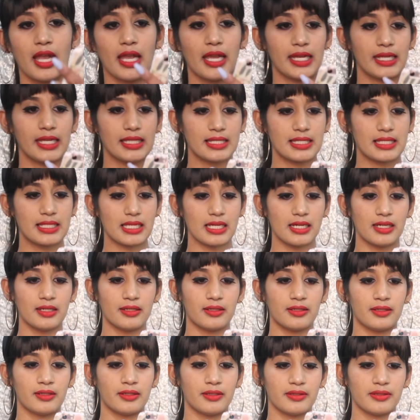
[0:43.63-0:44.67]
It's
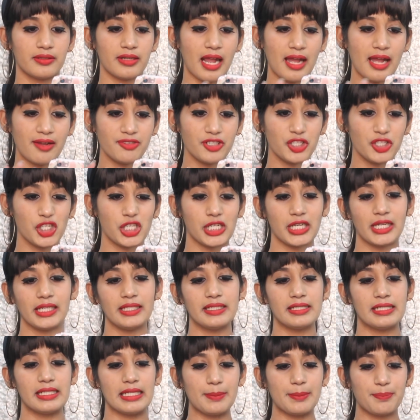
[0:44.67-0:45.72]
a
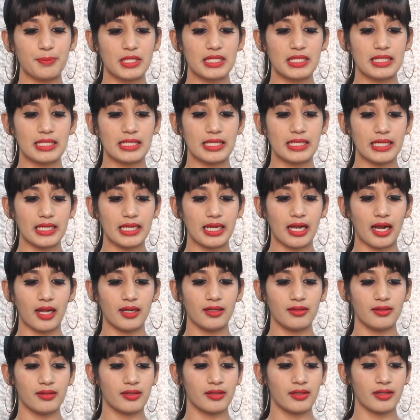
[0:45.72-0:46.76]
ravishing deep sea
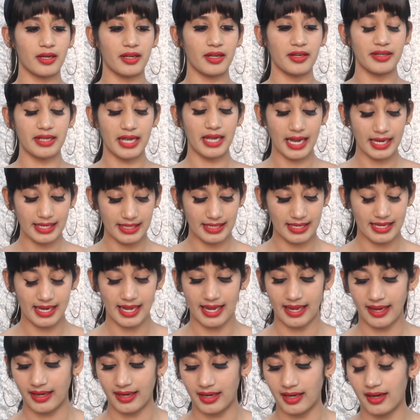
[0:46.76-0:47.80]
color net
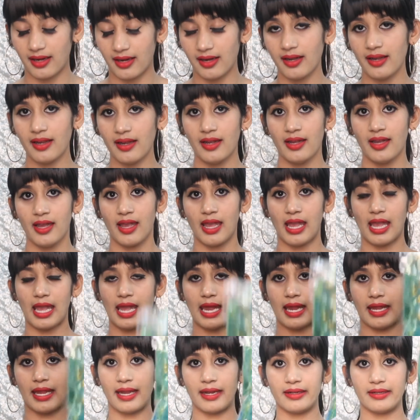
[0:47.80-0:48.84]
lehenga,
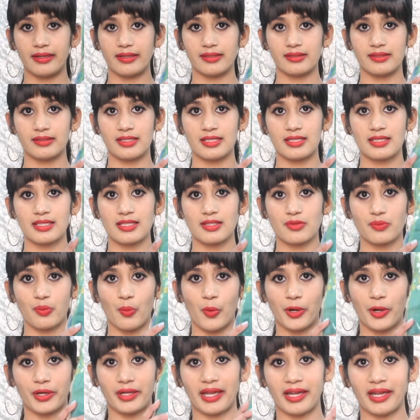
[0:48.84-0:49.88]
and this is
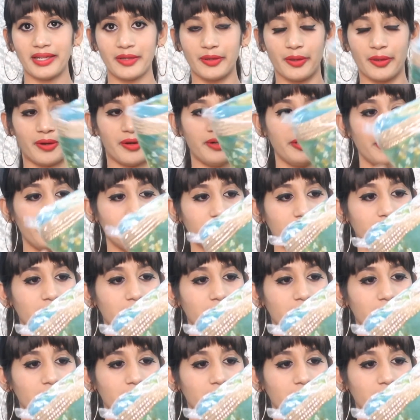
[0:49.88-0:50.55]
what I got.